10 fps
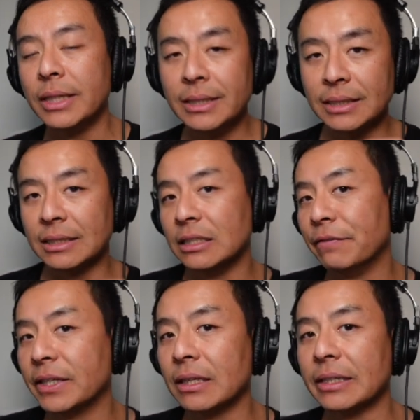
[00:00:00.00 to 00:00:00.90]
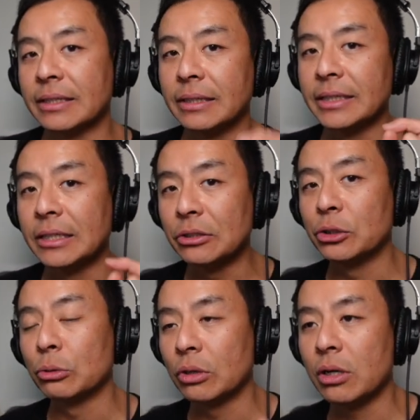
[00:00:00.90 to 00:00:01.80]
significantly than the
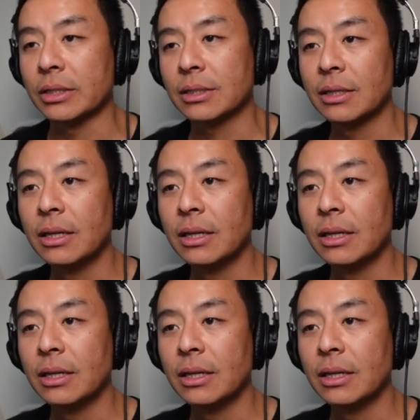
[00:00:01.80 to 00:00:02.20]
initial cost.